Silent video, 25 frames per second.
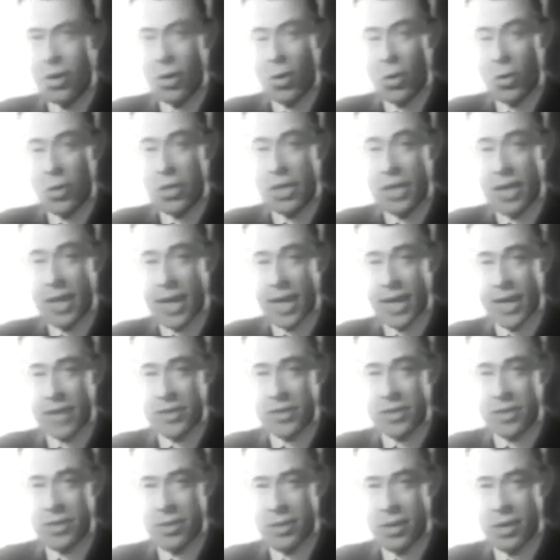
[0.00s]
only
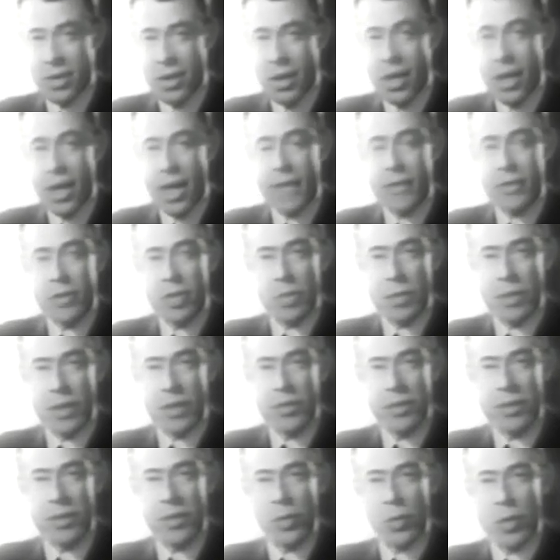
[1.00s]
Anacin has a
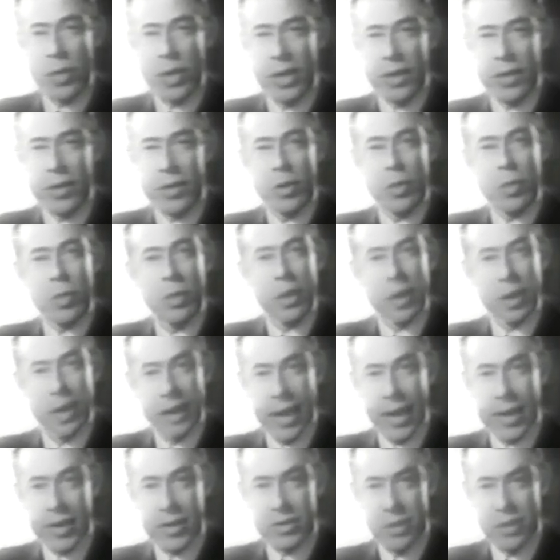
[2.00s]
special ingredient to
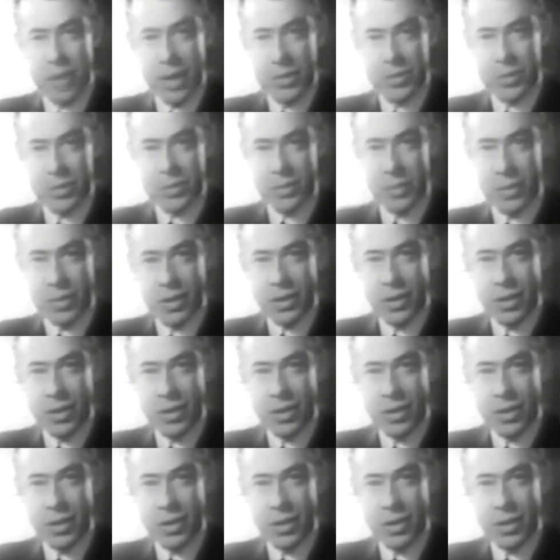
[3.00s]
relax tension.